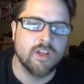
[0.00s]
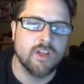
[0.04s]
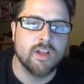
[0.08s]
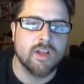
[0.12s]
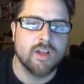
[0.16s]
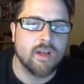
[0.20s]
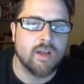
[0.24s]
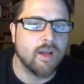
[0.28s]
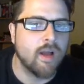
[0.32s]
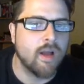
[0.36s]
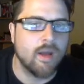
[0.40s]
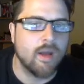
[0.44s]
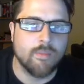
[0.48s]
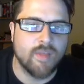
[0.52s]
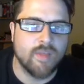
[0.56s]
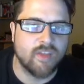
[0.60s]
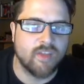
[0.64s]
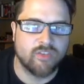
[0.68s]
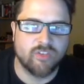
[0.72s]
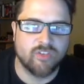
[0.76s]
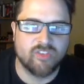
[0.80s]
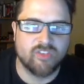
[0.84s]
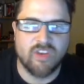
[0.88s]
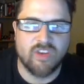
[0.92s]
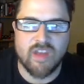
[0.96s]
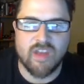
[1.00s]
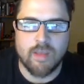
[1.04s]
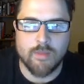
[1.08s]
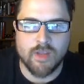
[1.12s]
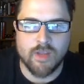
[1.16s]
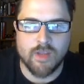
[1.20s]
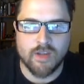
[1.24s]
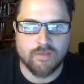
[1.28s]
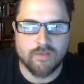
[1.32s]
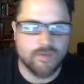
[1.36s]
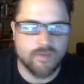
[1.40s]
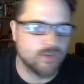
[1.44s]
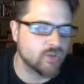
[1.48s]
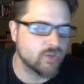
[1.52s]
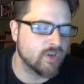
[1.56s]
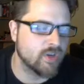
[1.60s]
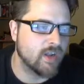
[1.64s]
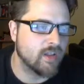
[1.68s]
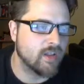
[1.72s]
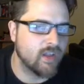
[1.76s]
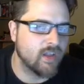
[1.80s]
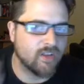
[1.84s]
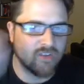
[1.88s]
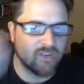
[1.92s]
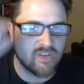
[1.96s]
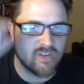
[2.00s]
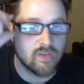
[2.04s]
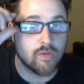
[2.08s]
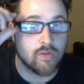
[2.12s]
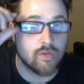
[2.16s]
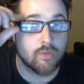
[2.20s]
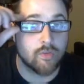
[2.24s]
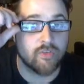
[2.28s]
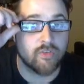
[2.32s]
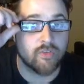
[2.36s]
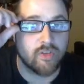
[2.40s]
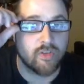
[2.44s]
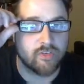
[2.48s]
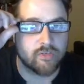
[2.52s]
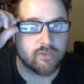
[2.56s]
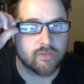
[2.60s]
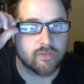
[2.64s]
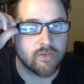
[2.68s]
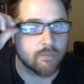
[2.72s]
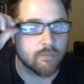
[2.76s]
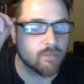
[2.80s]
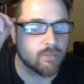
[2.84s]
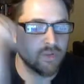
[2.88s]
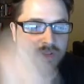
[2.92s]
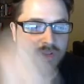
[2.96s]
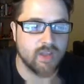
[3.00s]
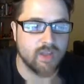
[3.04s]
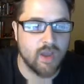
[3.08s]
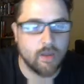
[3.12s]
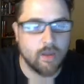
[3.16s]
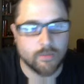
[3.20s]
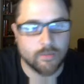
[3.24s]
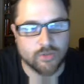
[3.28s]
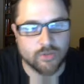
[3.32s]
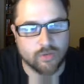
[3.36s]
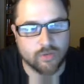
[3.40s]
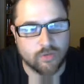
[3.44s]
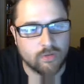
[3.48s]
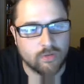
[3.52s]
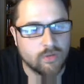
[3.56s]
That's just a naming convention I like to use. That's completely optional.